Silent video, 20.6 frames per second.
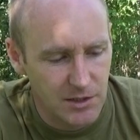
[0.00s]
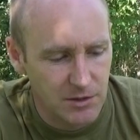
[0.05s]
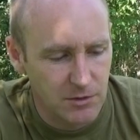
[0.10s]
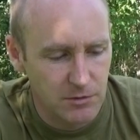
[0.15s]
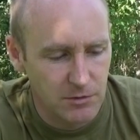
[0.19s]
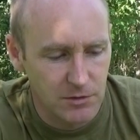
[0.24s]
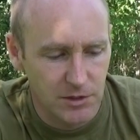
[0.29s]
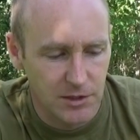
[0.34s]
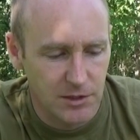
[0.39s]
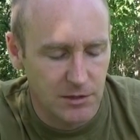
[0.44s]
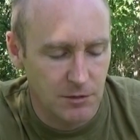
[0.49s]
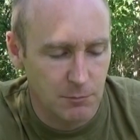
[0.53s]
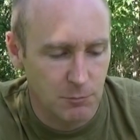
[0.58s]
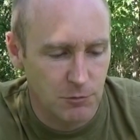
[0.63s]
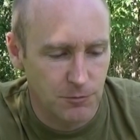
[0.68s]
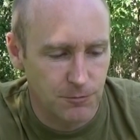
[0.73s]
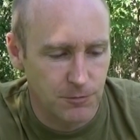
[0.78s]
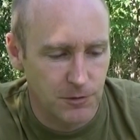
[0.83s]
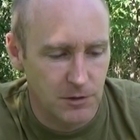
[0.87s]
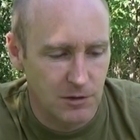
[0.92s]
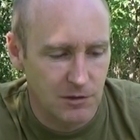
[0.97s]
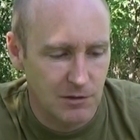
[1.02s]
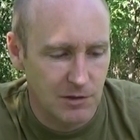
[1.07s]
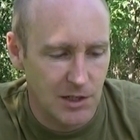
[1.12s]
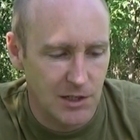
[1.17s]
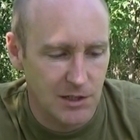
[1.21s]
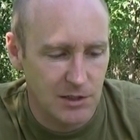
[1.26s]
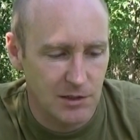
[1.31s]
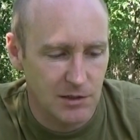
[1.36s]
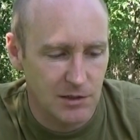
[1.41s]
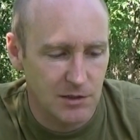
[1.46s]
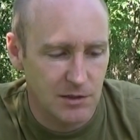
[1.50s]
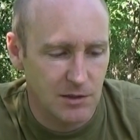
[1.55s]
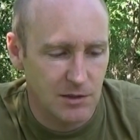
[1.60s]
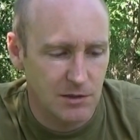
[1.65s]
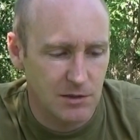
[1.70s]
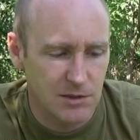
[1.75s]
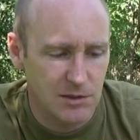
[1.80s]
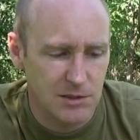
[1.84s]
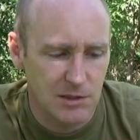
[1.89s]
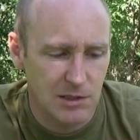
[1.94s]
couldn't get them to fit. It's like
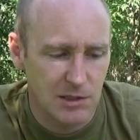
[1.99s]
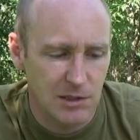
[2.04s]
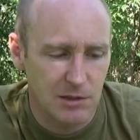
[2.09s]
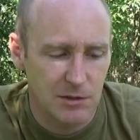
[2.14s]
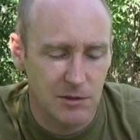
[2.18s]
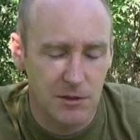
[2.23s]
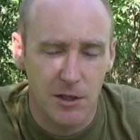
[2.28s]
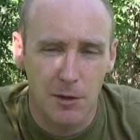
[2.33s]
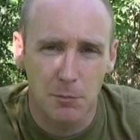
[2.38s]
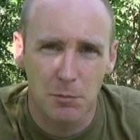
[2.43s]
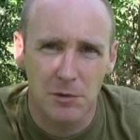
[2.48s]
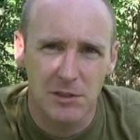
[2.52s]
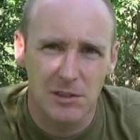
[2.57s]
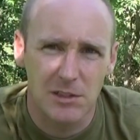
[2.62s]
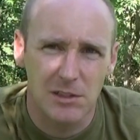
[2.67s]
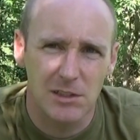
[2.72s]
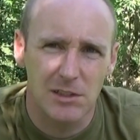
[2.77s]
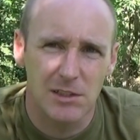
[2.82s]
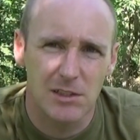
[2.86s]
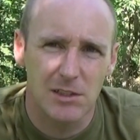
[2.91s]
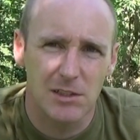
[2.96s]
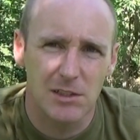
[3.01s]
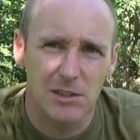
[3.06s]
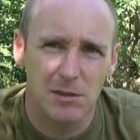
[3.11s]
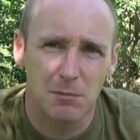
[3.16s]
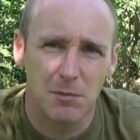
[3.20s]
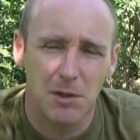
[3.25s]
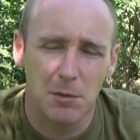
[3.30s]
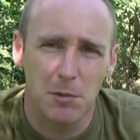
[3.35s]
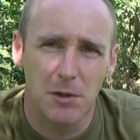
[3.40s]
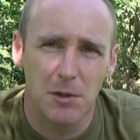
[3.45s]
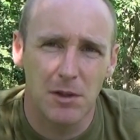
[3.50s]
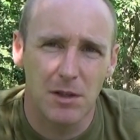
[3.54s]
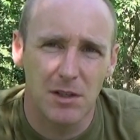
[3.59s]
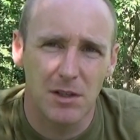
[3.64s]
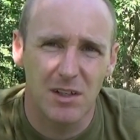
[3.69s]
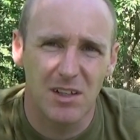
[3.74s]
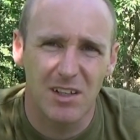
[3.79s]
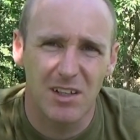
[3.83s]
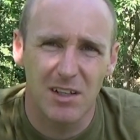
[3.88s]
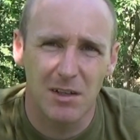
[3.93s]
this little knob is maybe
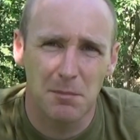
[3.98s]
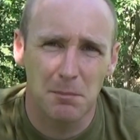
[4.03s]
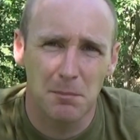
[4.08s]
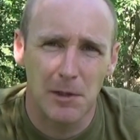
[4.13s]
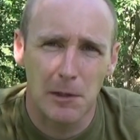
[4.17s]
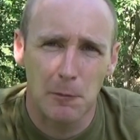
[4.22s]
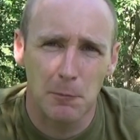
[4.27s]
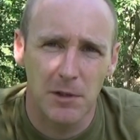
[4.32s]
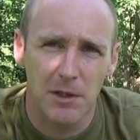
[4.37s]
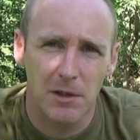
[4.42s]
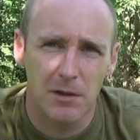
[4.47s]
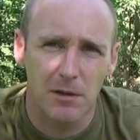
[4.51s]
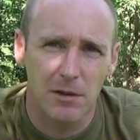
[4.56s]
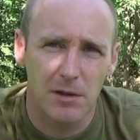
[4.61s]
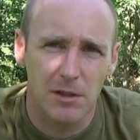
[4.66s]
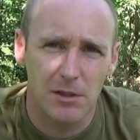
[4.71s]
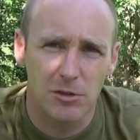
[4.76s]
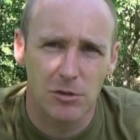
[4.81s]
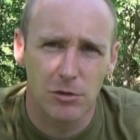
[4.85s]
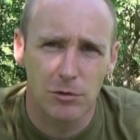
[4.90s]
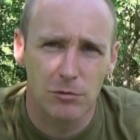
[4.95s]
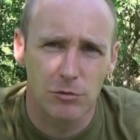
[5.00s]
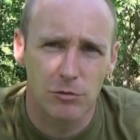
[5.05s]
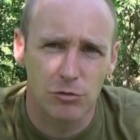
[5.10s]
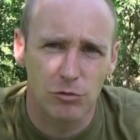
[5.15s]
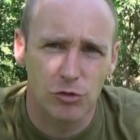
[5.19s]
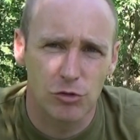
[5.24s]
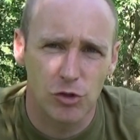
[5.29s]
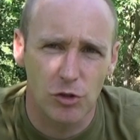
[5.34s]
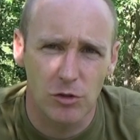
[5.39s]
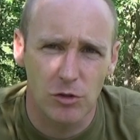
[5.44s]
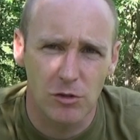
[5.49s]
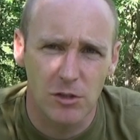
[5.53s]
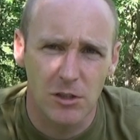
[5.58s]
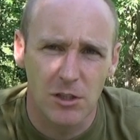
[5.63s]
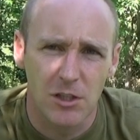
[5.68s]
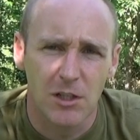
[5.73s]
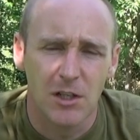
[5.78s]
a millimeter or two too short,